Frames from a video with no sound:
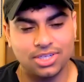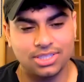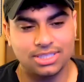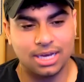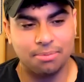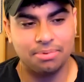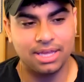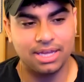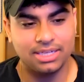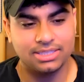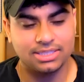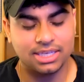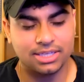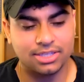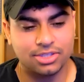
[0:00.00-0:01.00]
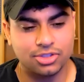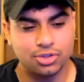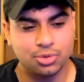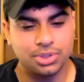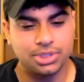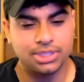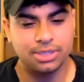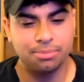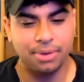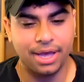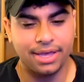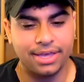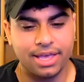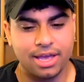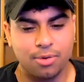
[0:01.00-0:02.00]
on top of that, it's like you see them
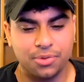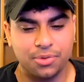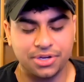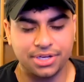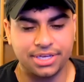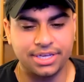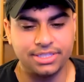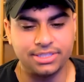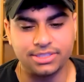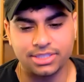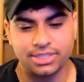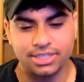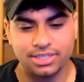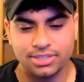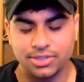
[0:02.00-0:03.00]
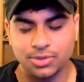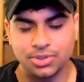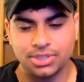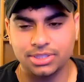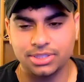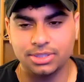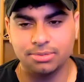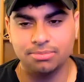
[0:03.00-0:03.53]
hanging out with their kids. You see them